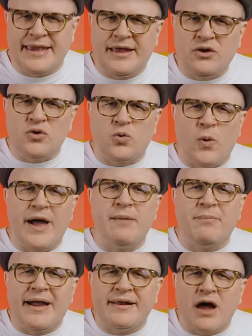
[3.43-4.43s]

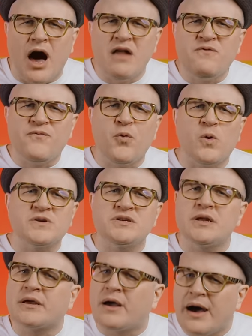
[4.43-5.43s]
intertwined by an
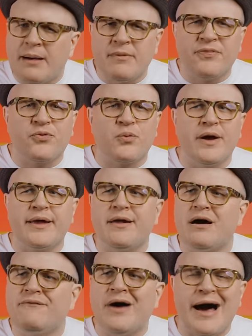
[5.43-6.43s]
unfortunate common thread of